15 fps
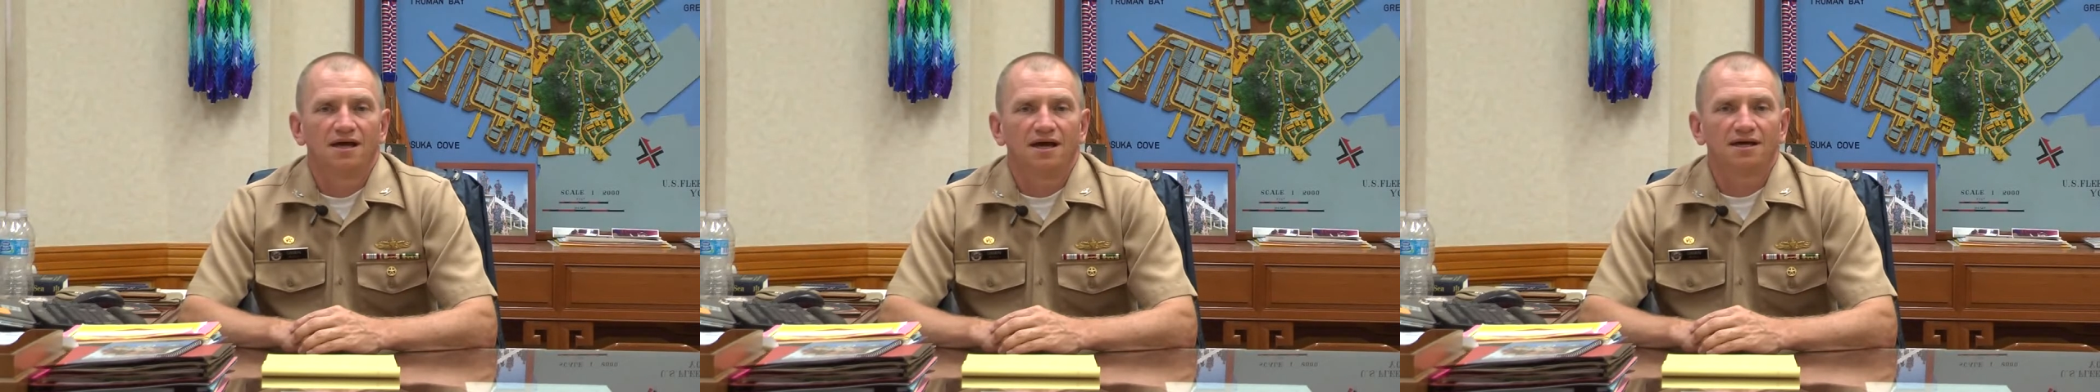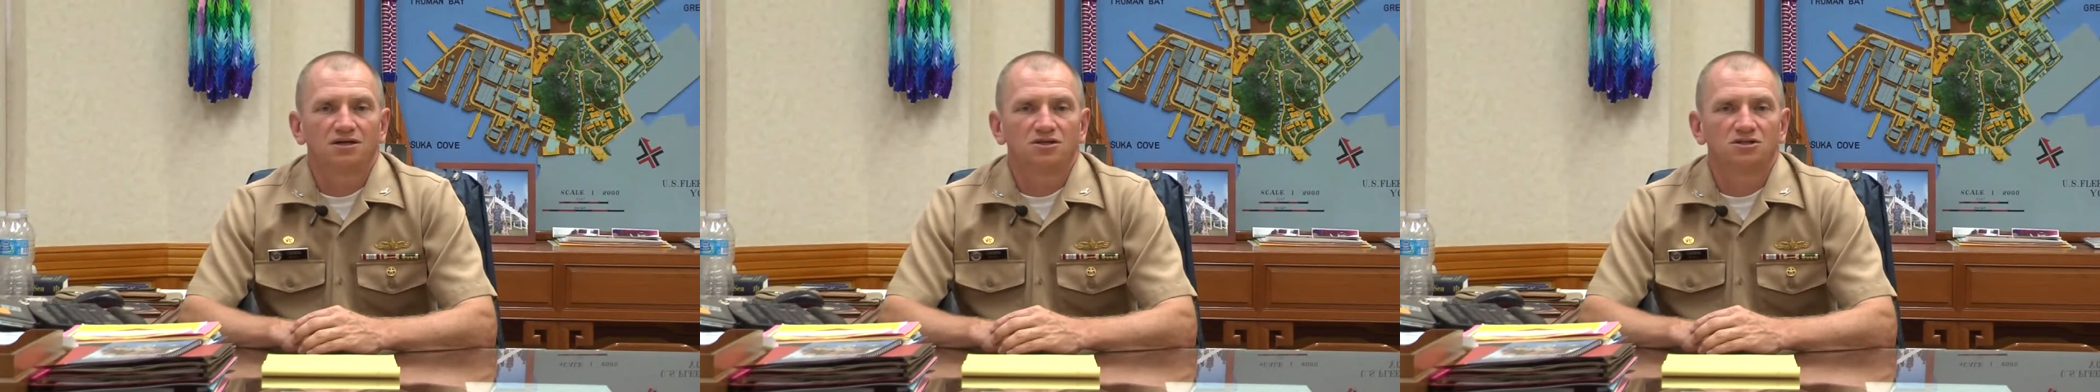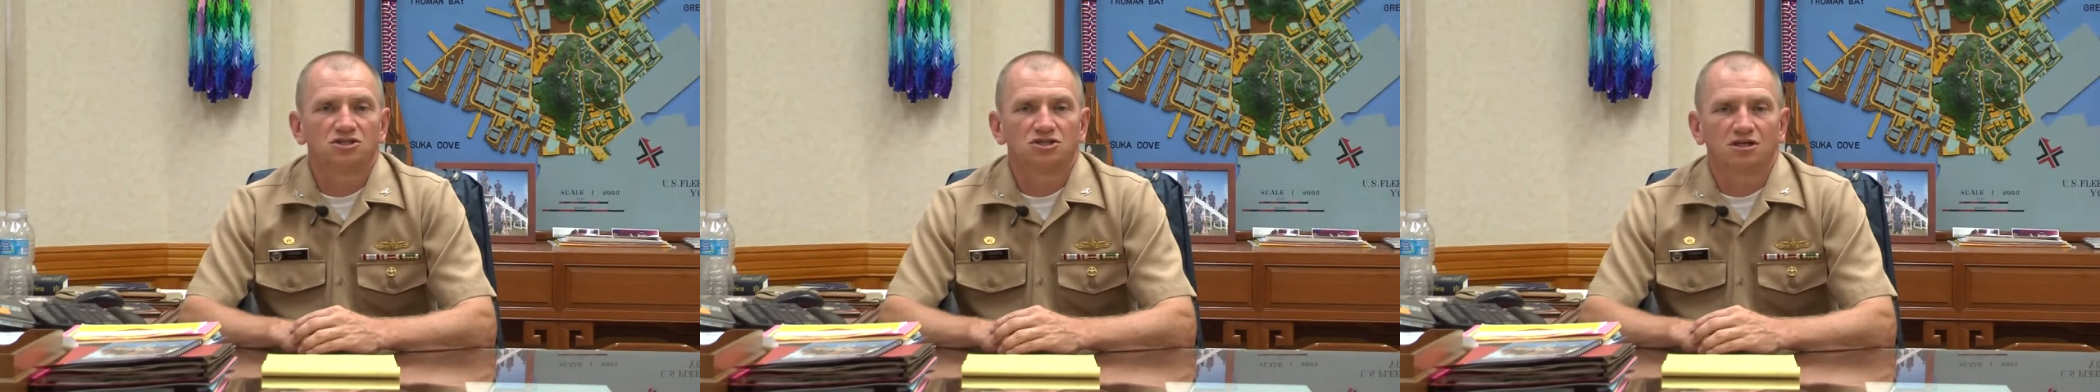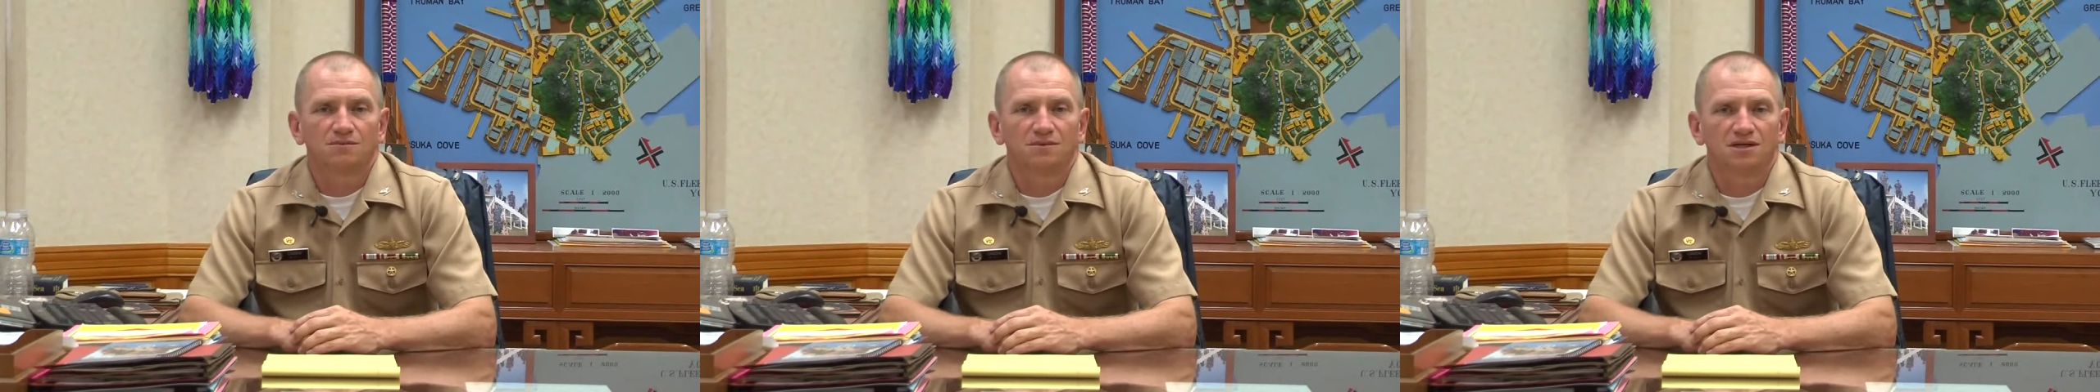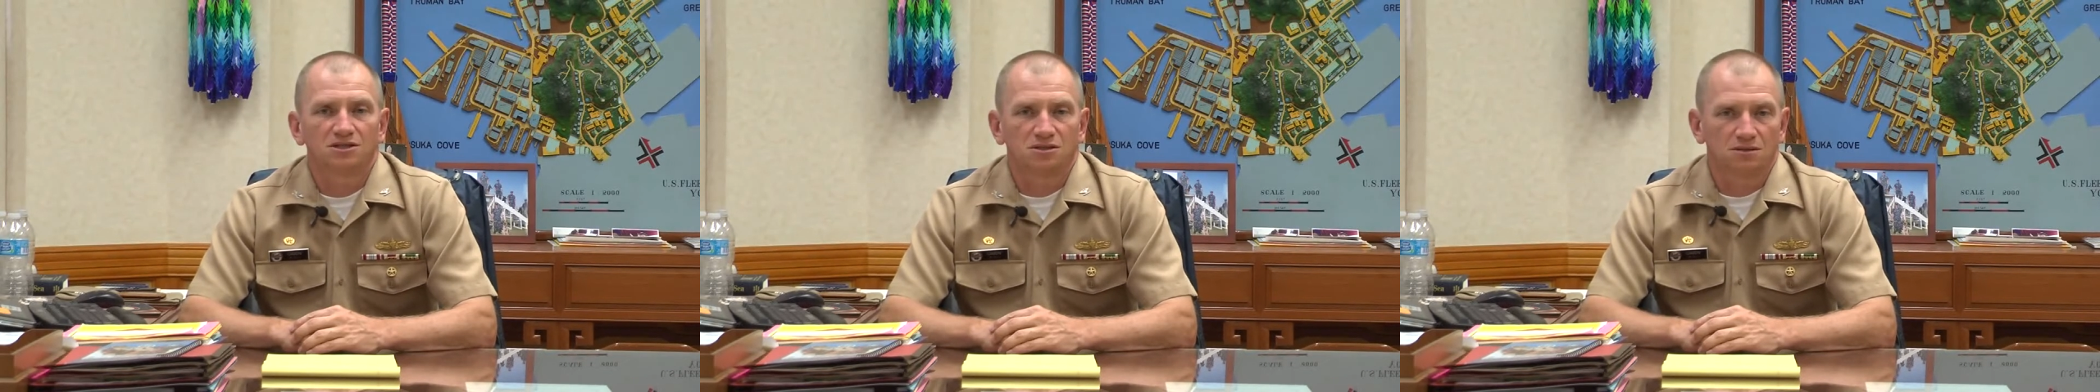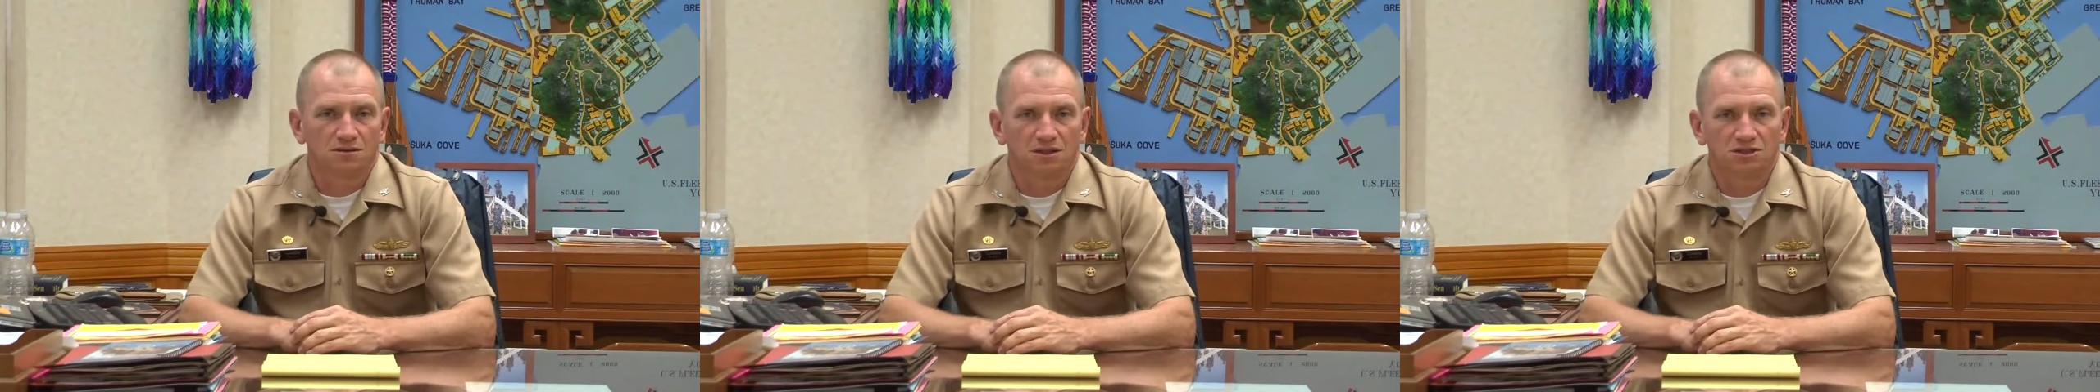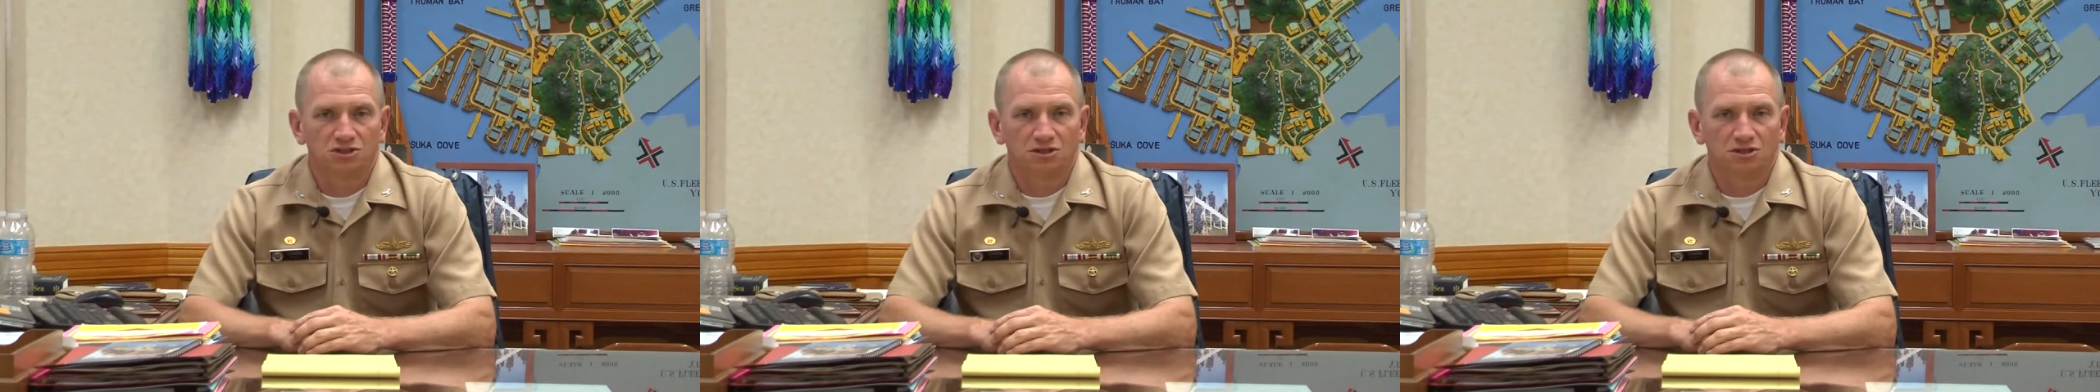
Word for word: And good shipmates don't let